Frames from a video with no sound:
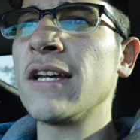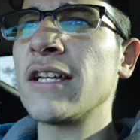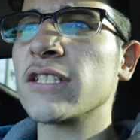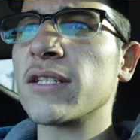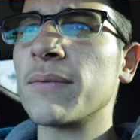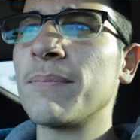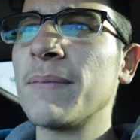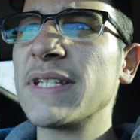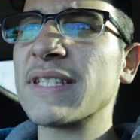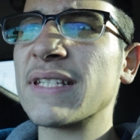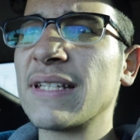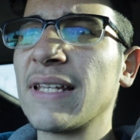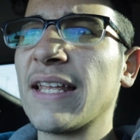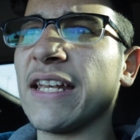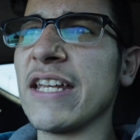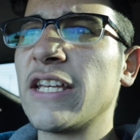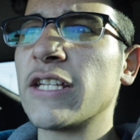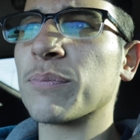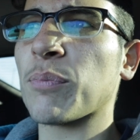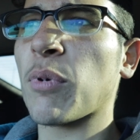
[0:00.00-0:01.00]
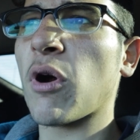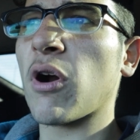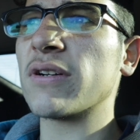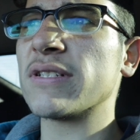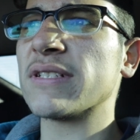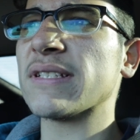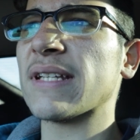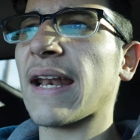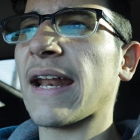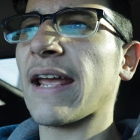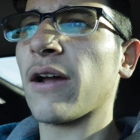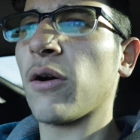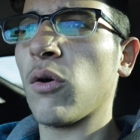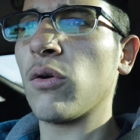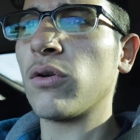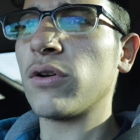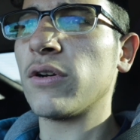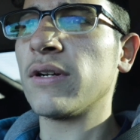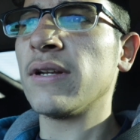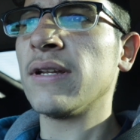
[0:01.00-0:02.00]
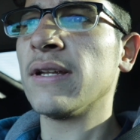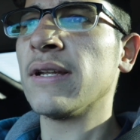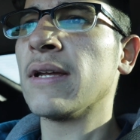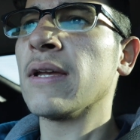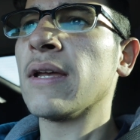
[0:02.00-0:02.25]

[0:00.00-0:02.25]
some miscellaneous parts that I ordered.